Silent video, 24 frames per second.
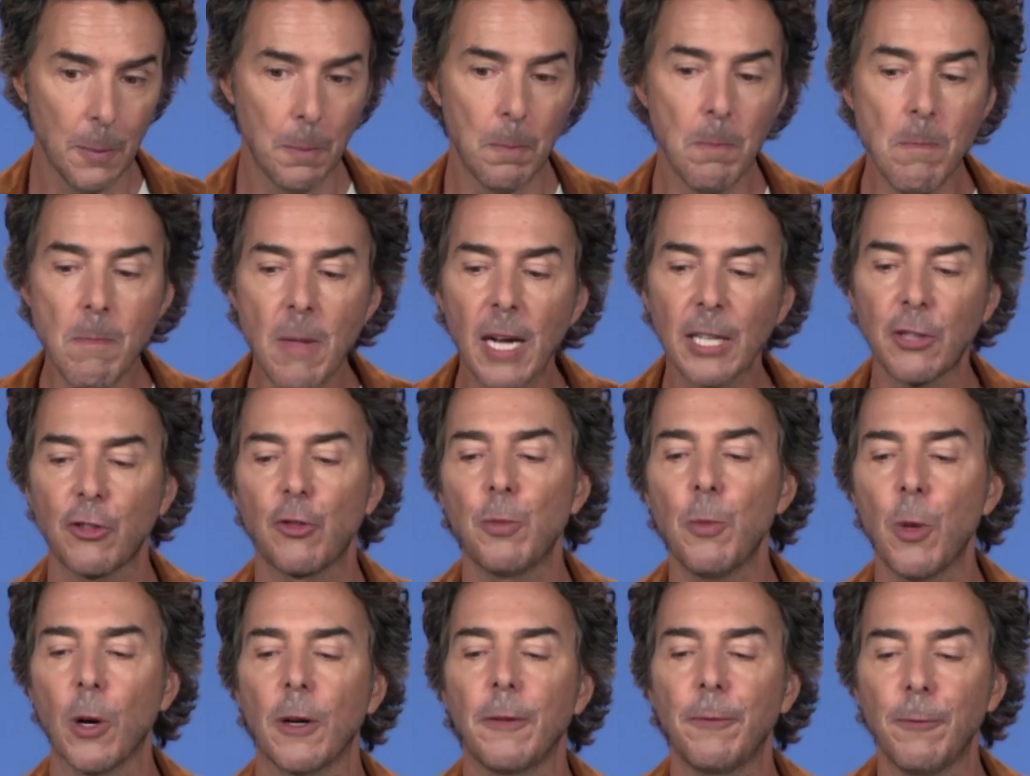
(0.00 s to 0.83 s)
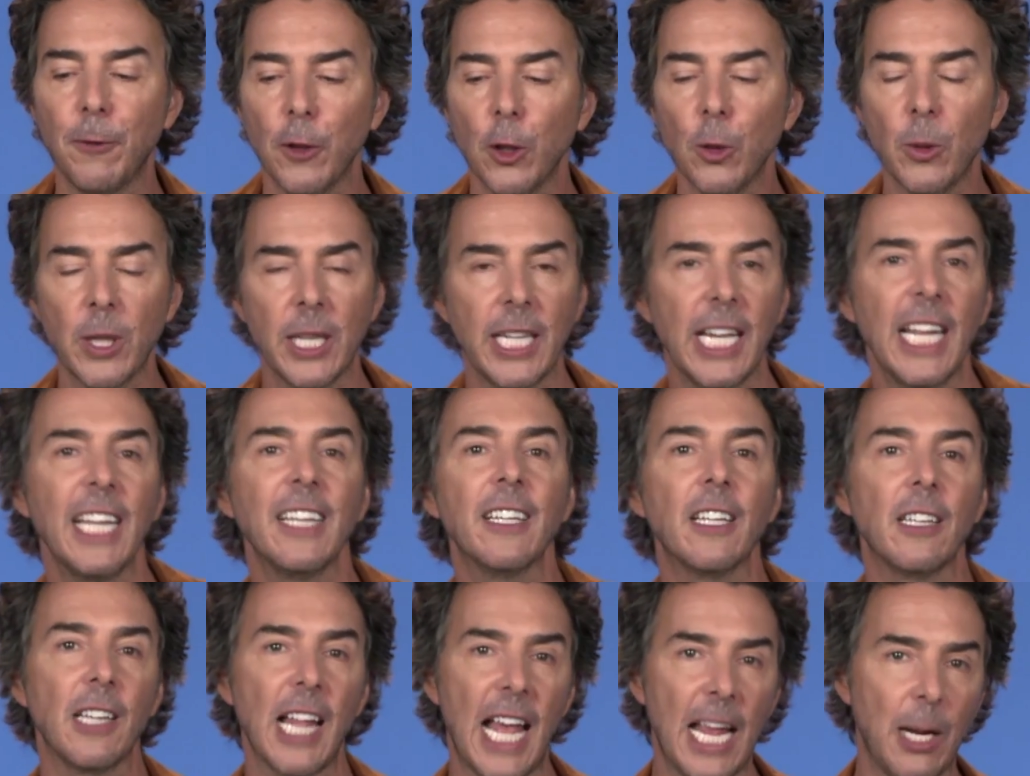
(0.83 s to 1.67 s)
much more fluent
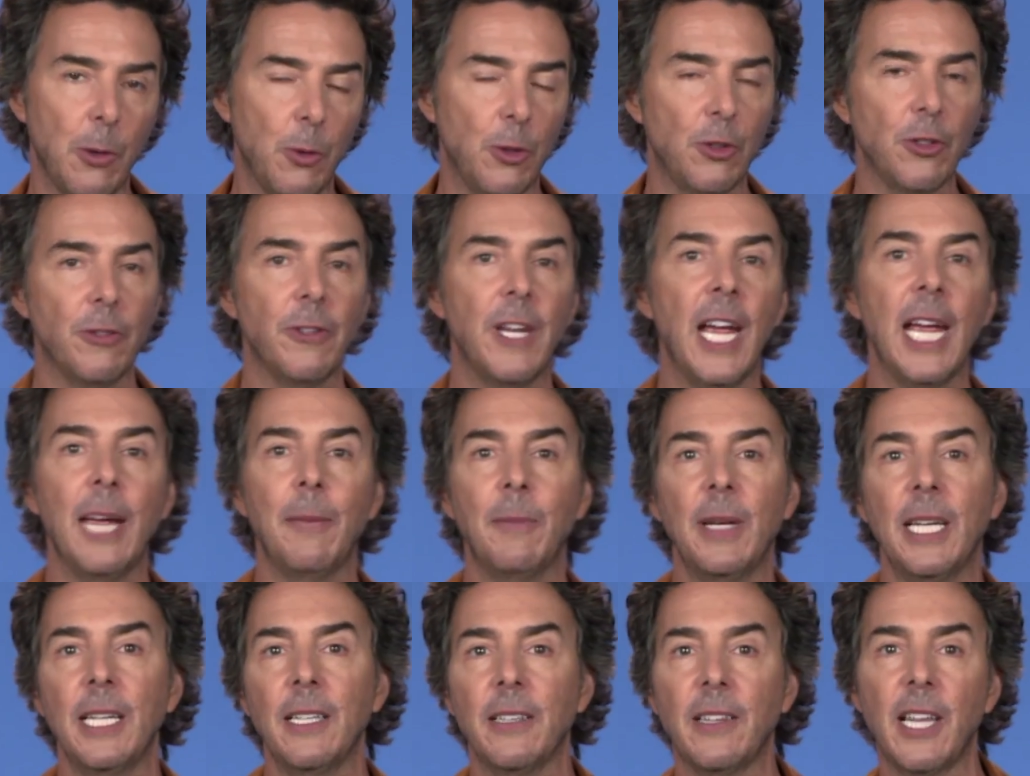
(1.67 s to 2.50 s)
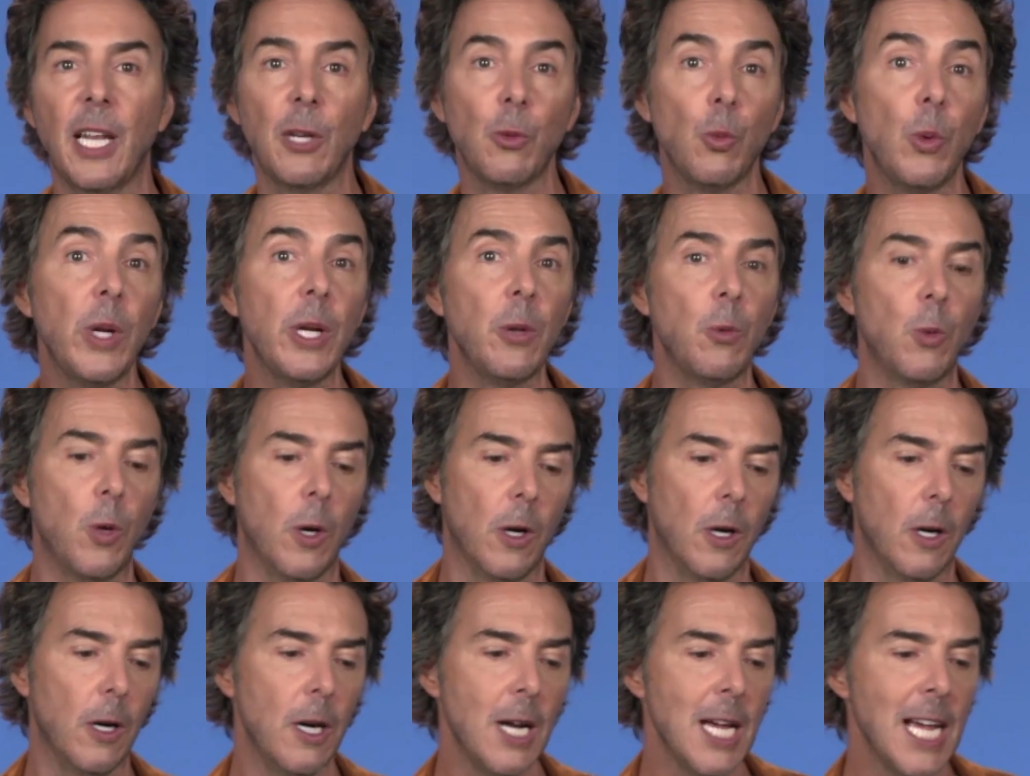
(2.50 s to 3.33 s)
in the language of gaming than we
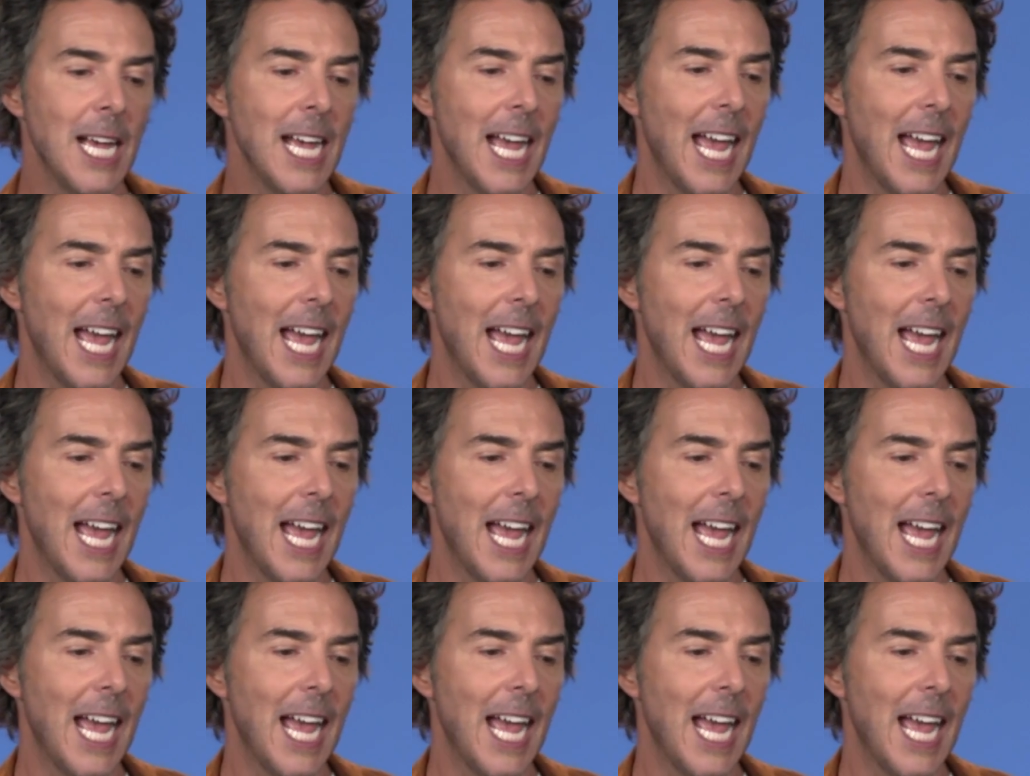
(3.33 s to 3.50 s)
were.